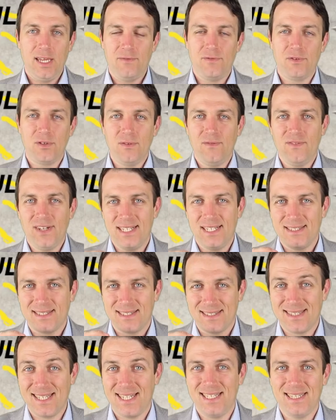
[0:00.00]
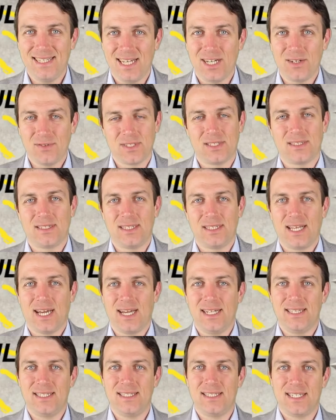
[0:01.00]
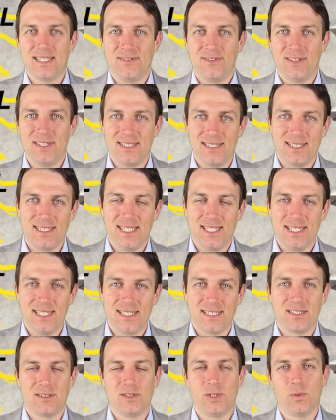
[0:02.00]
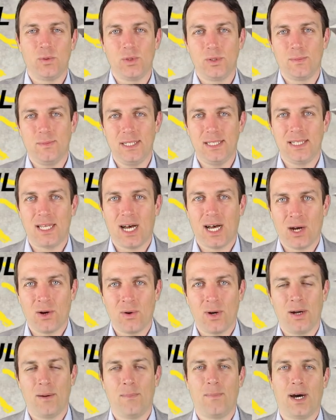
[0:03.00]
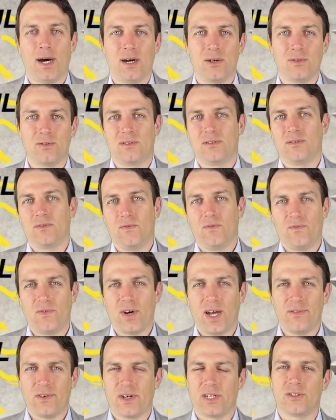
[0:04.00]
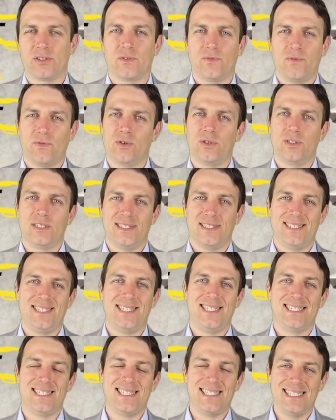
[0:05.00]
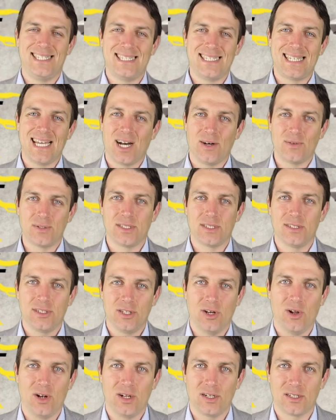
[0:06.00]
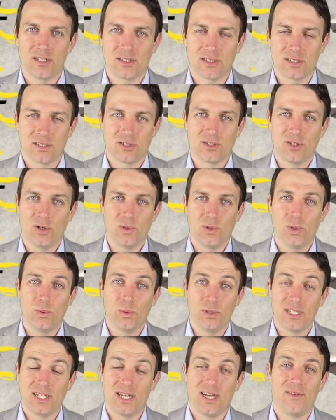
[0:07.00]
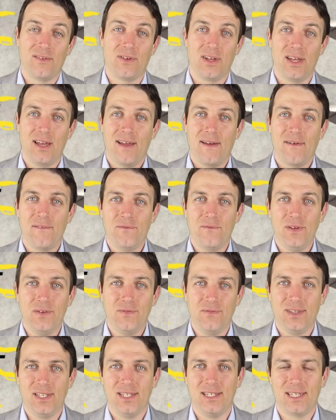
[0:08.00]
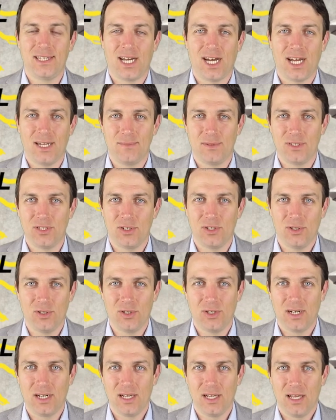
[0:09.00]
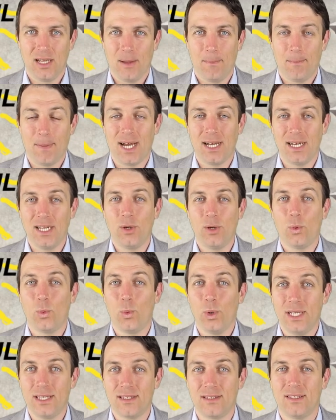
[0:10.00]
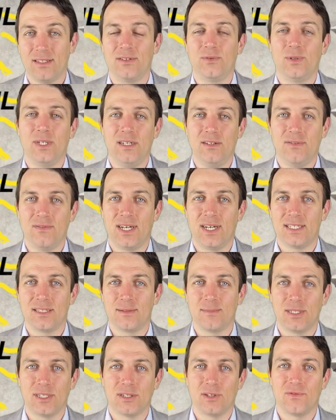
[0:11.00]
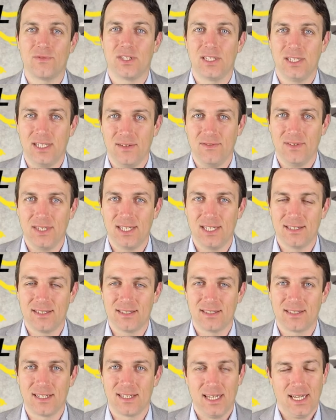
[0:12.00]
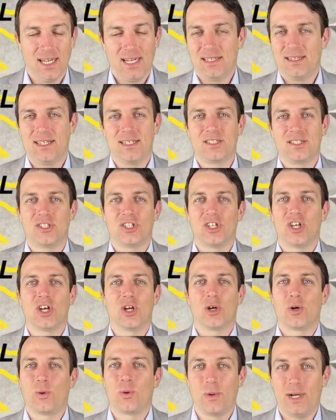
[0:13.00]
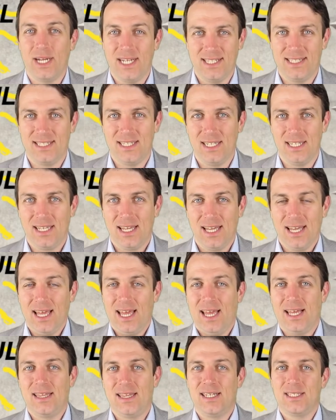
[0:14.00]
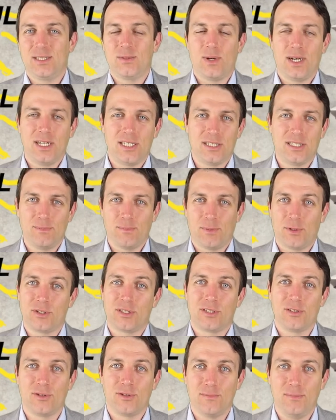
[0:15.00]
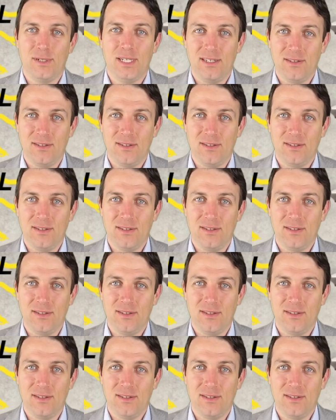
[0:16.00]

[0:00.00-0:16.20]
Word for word: If you invested 10,000 in 1976, you would be now about 540000 dollars So you would have 50 times your money with the reinvestment of the dividends. That's crazy and that's why it's important to be